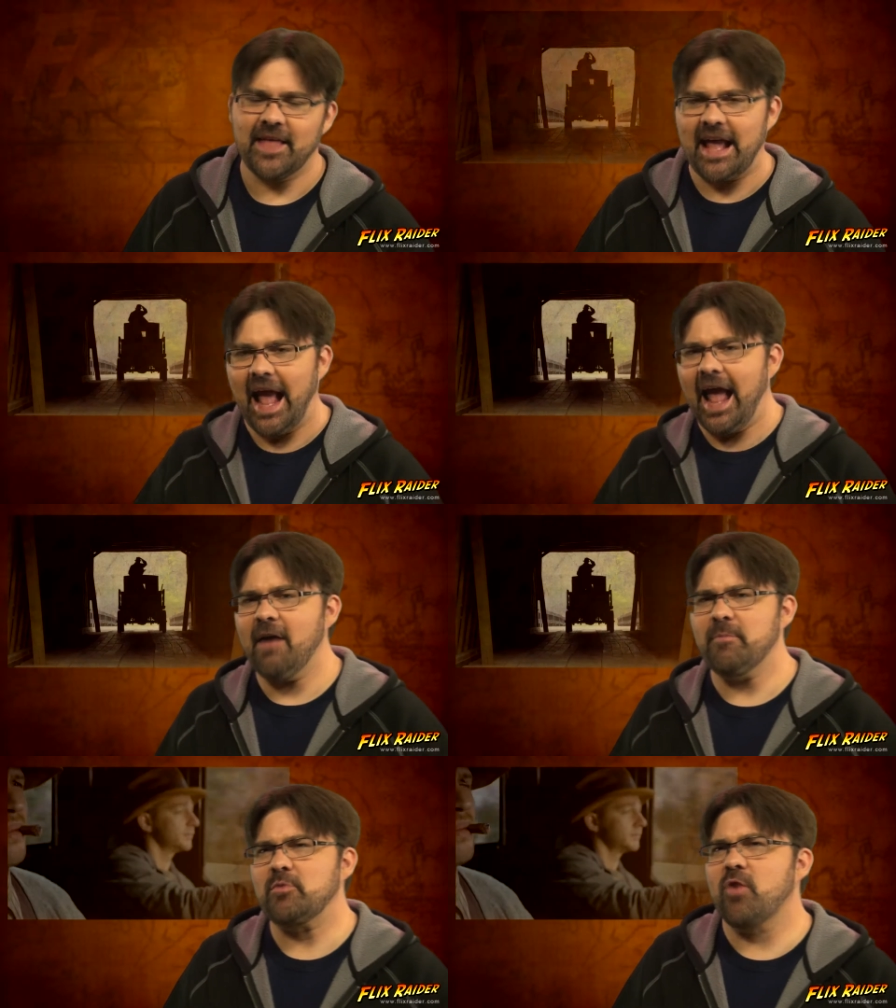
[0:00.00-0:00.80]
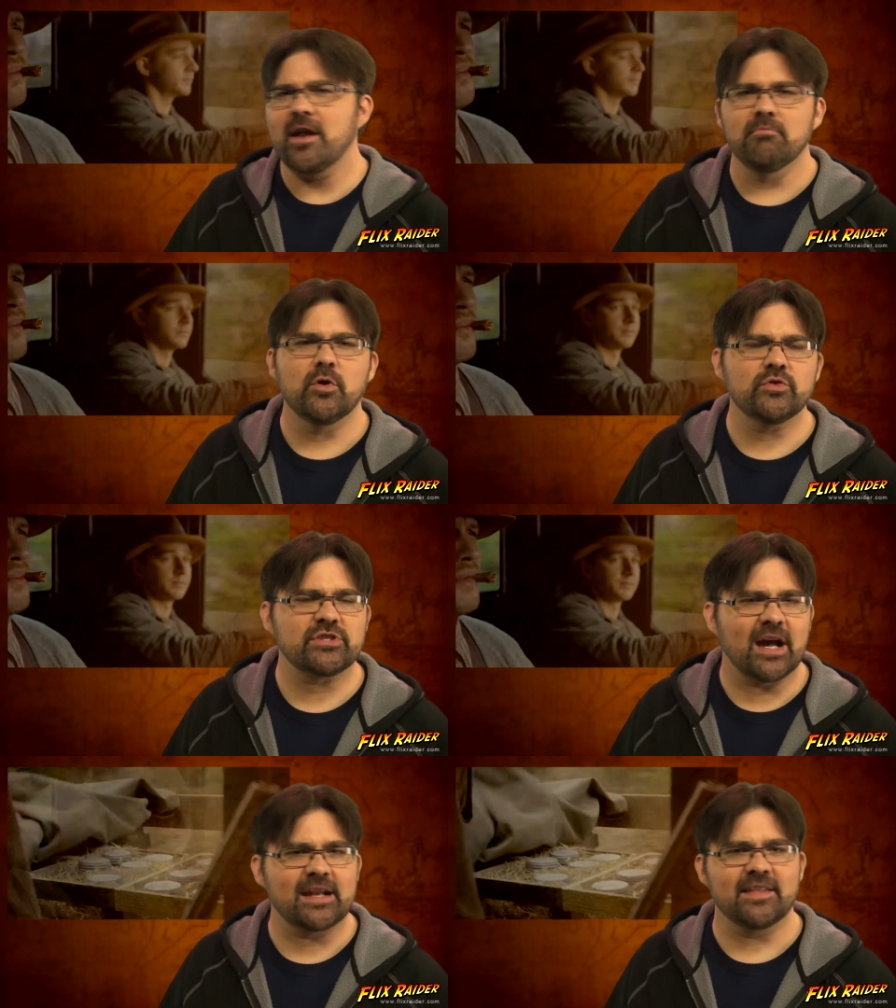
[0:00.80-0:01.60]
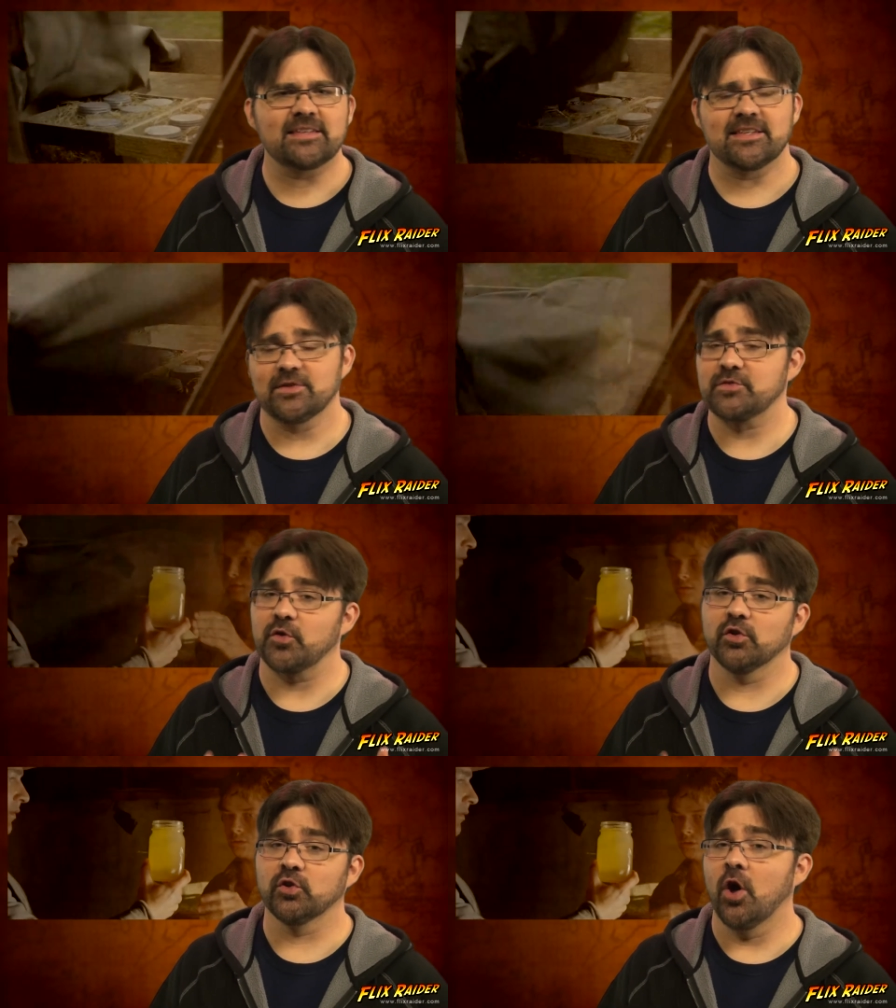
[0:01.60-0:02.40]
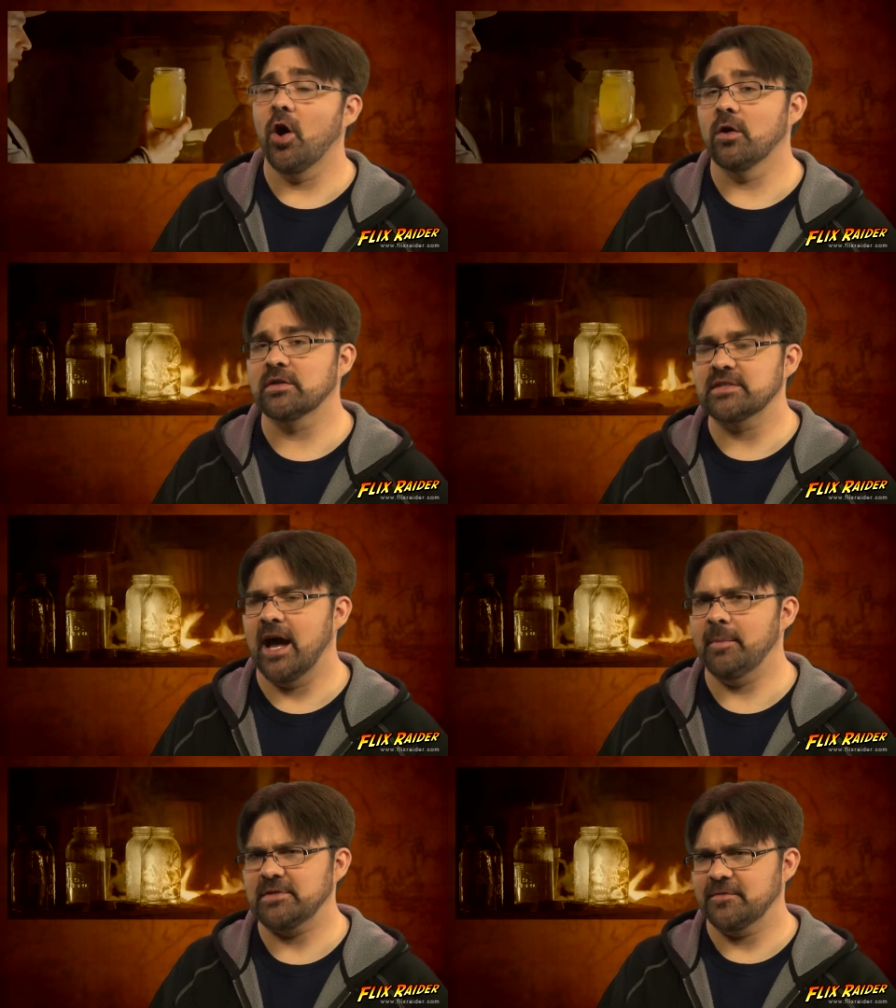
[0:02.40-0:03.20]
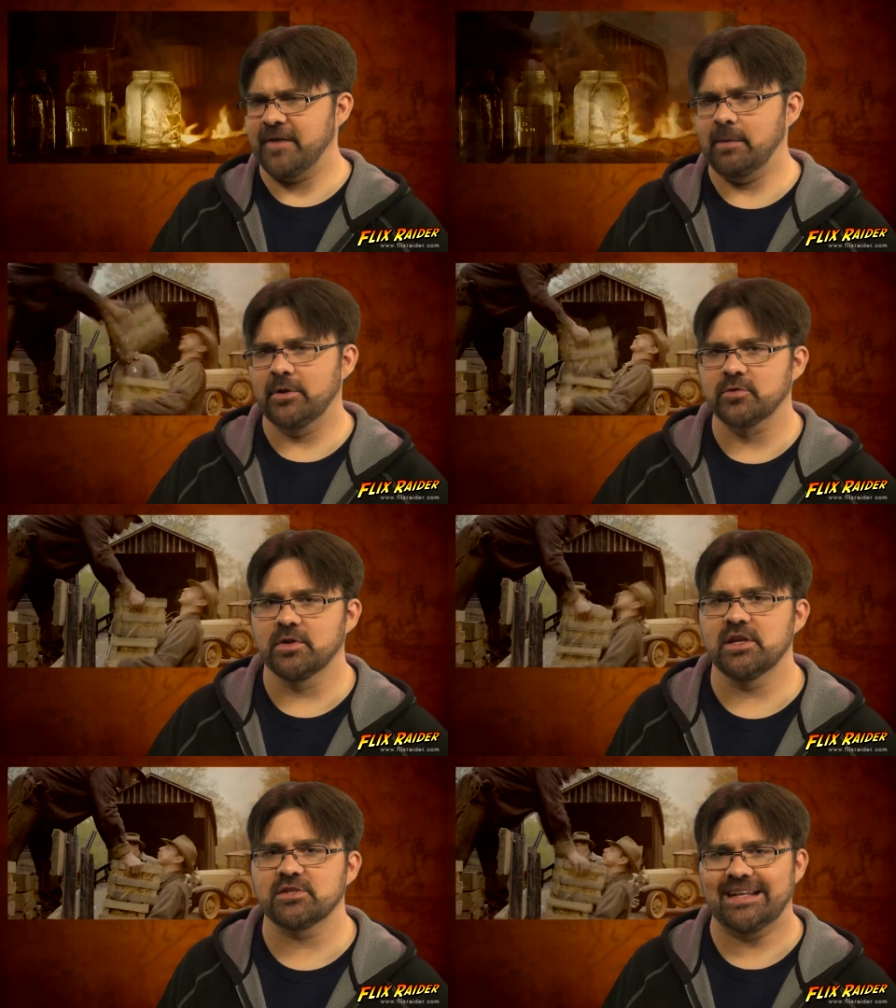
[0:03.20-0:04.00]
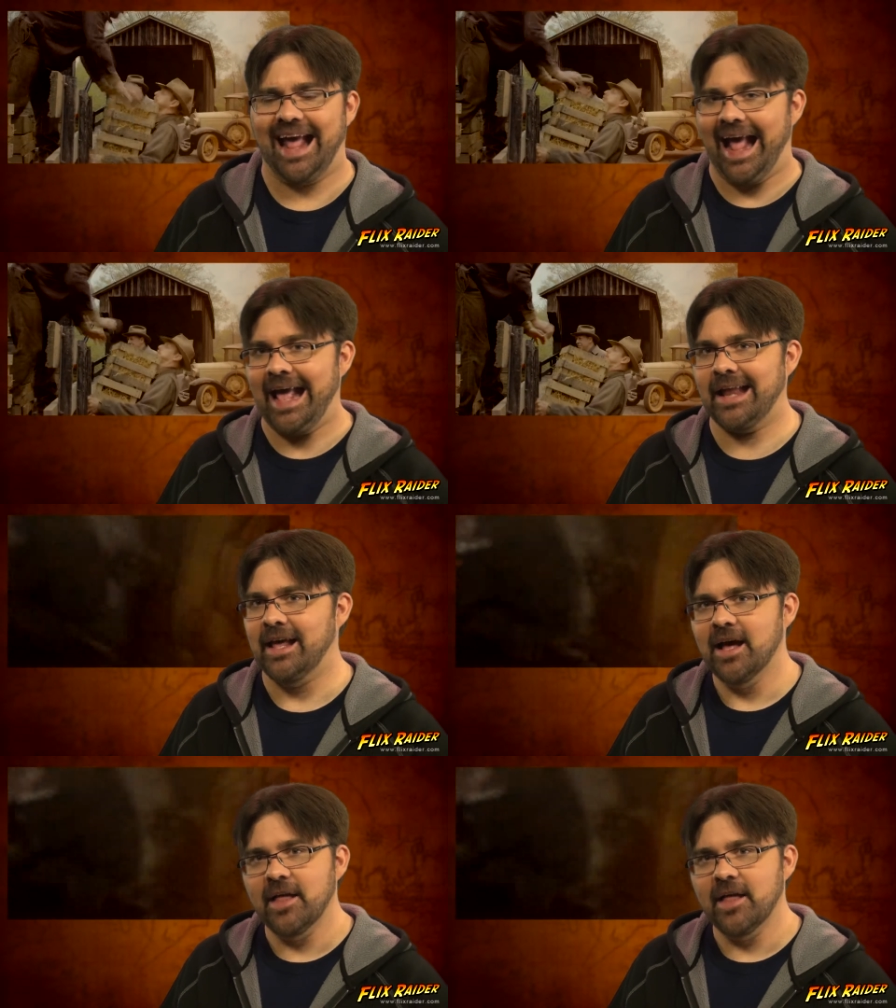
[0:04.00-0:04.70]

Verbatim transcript: They have been running moonshine in these hills for a long time. It's a family tradition, and